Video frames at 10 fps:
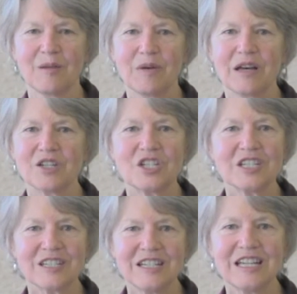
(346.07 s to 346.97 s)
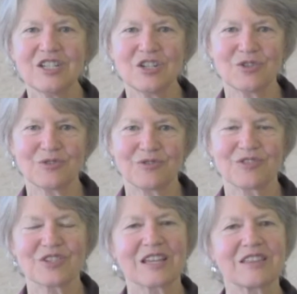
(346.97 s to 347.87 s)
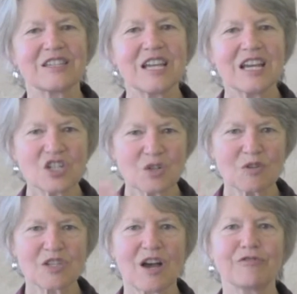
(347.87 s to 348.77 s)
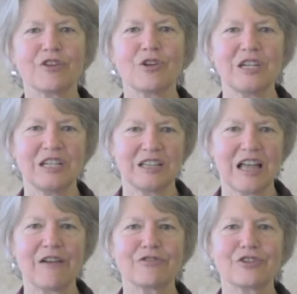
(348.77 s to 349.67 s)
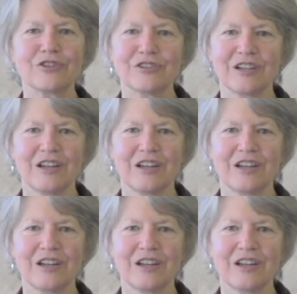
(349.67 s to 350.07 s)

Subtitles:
But she didn't need to. It's like the tension was offloading in laughter.